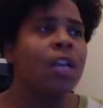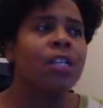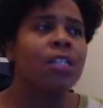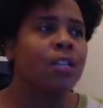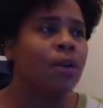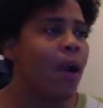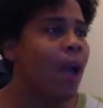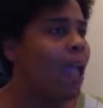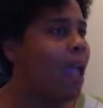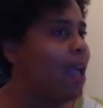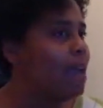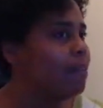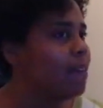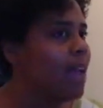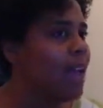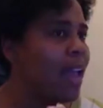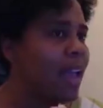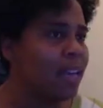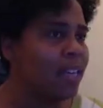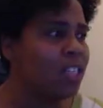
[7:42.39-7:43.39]
So I have
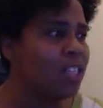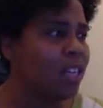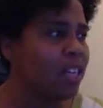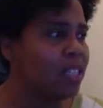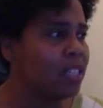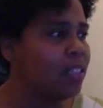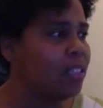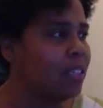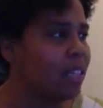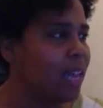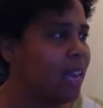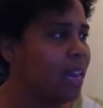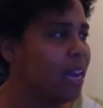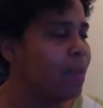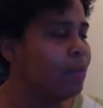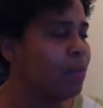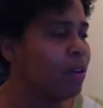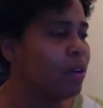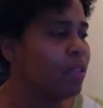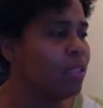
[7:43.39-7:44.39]
not had a chance to look at it.
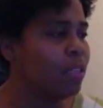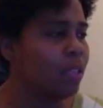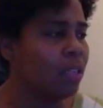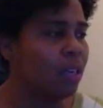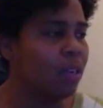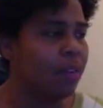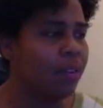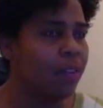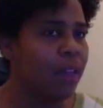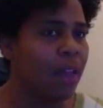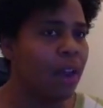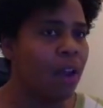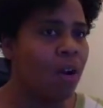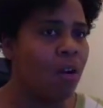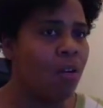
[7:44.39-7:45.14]
I'm going to look over that